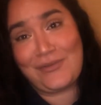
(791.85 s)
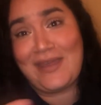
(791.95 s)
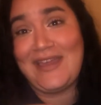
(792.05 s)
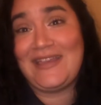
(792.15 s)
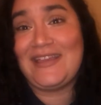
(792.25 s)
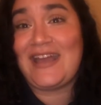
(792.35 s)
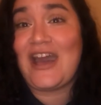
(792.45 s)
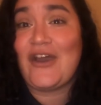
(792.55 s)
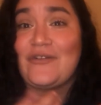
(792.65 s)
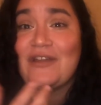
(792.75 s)
create
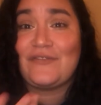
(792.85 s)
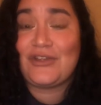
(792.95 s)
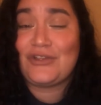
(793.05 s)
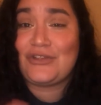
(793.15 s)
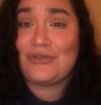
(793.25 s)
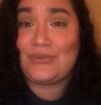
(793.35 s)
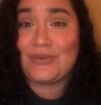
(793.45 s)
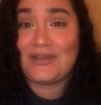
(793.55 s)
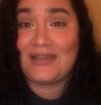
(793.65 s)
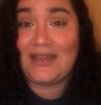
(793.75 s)
it however
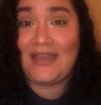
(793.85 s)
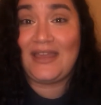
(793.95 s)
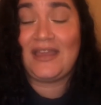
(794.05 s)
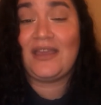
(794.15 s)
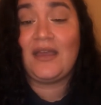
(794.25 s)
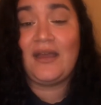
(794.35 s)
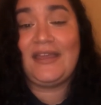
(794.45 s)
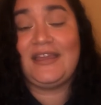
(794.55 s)
you would like.